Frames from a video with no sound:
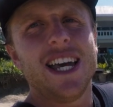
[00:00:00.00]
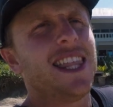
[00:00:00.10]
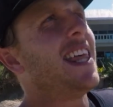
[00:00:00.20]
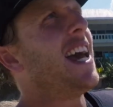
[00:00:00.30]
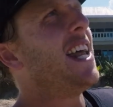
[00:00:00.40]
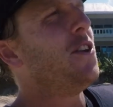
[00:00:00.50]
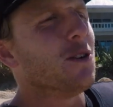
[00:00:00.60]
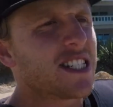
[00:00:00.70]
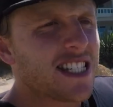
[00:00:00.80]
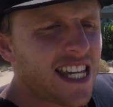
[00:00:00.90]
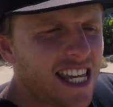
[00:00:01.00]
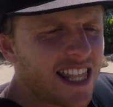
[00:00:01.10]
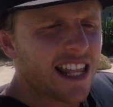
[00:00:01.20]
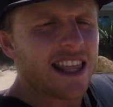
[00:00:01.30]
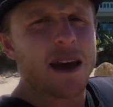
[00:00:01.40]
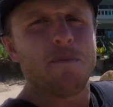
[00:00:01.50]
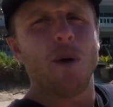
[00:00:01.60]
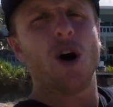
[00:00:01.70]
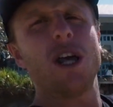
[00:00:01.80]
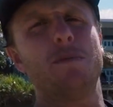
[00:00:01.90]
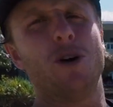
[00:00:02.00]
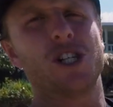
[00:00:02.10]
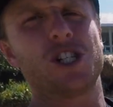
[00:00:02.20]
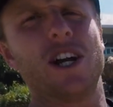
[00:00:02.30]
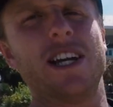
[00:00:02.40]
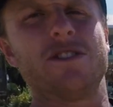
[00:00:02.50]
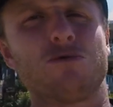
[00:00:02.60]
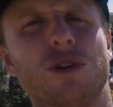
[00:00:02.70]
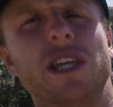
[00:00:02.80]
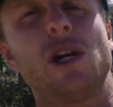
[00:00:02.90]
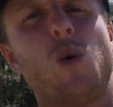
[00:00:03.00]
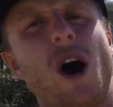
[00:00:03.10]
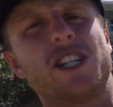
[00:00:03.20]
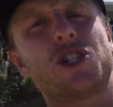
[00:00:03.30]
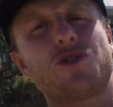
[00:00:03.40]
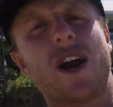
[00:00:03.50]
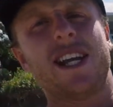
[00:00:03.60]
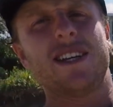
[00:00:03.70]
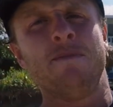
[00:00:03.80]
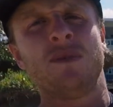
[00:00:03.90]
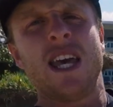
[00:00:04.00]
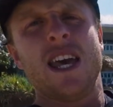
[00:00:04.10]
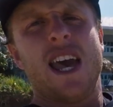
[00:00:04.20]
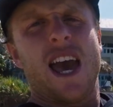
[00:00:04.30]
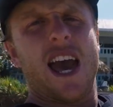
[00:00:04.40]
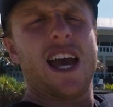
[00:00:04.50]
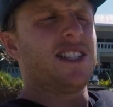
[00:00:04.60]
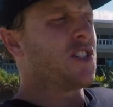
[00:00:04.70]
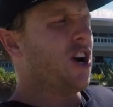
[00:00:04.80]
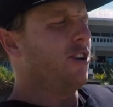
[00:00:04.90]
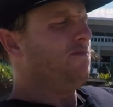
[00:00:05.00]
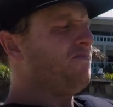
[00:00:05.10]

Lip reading: then you'll see that their body posture is really quite straight. And so